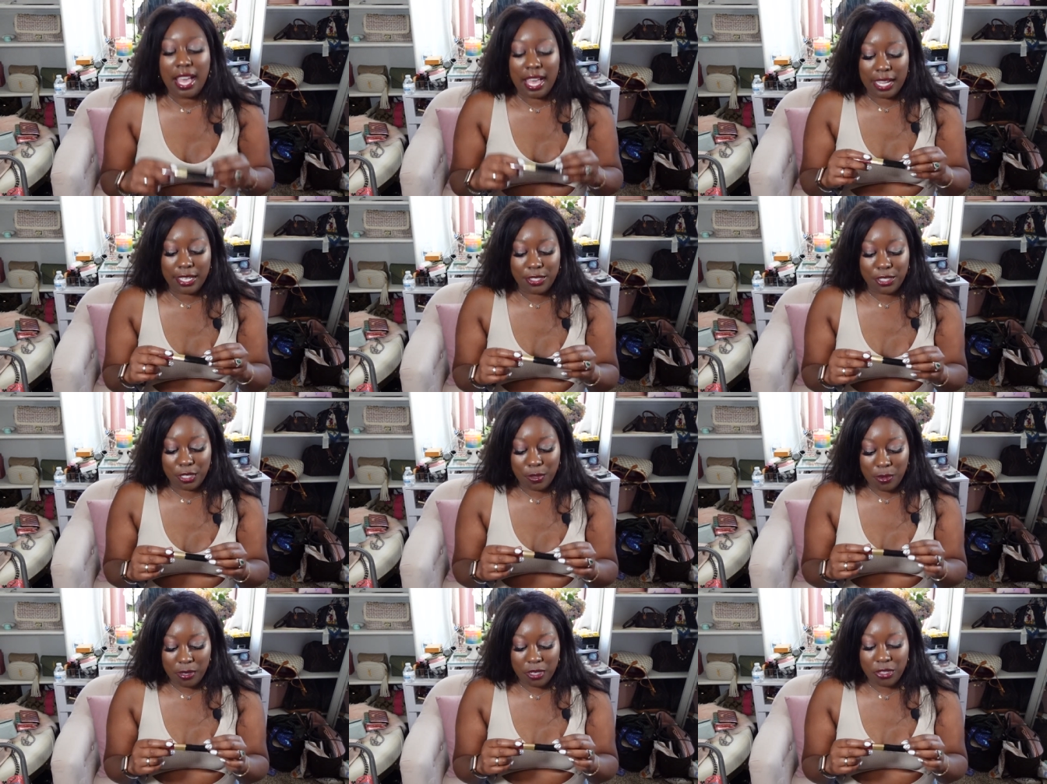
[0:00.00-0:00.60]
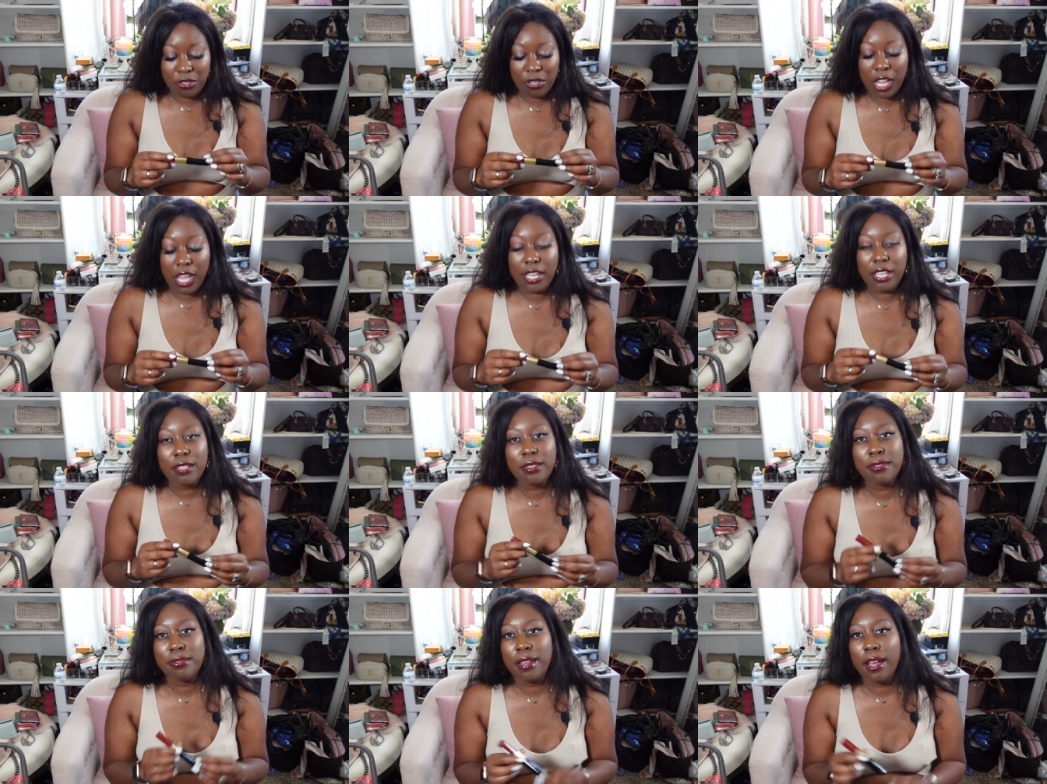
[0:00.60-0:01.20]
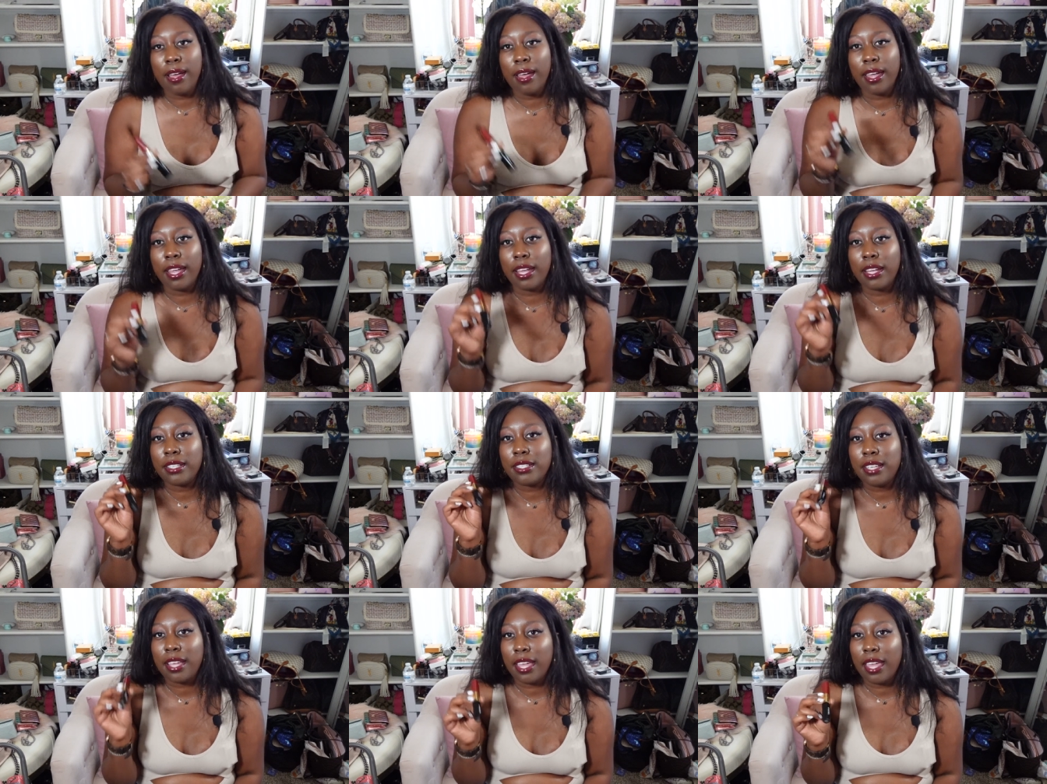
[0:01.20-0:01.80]
I do want to try to
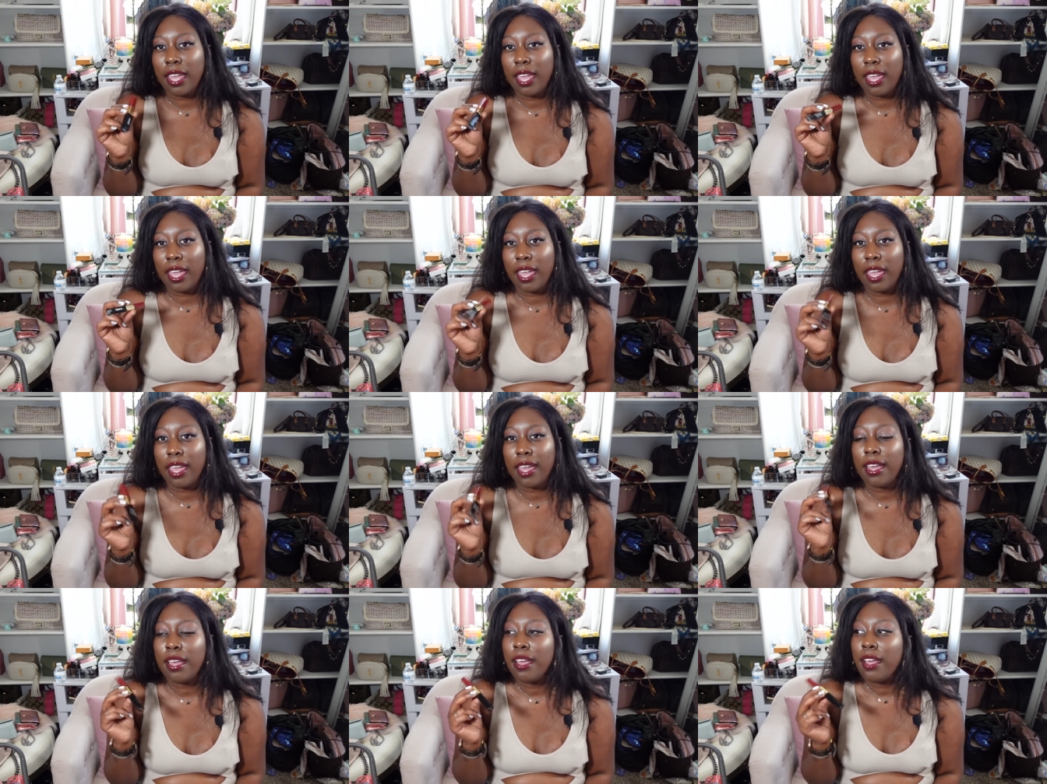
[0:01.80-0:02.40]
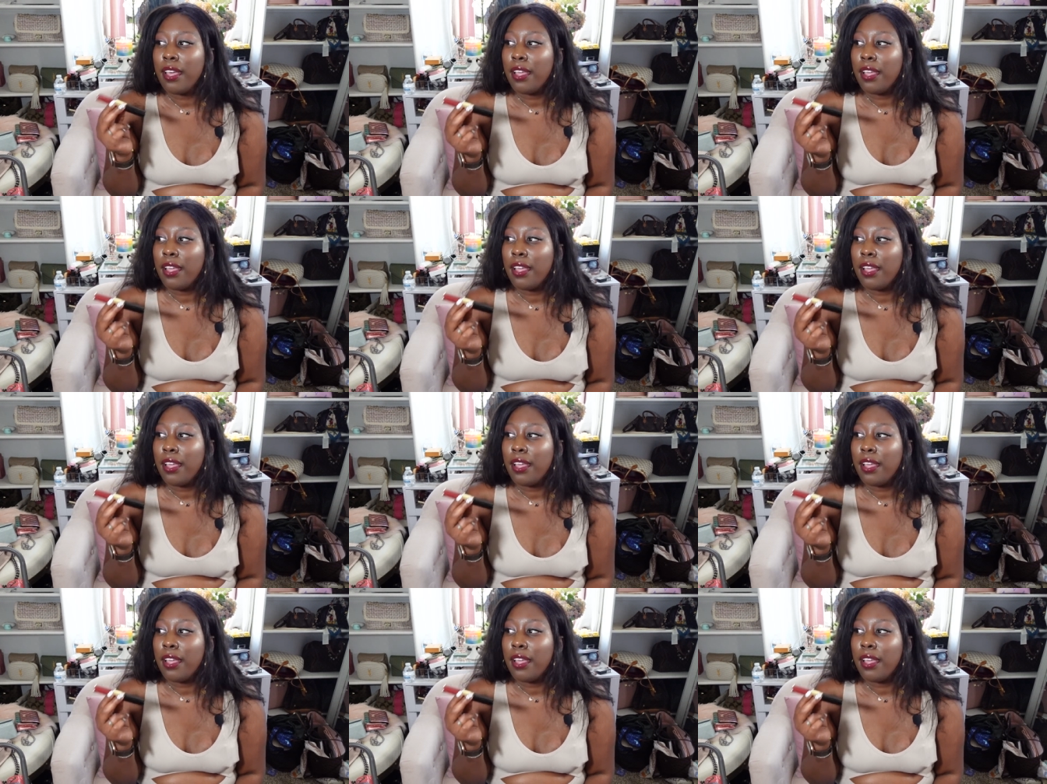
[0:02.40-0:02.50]
find a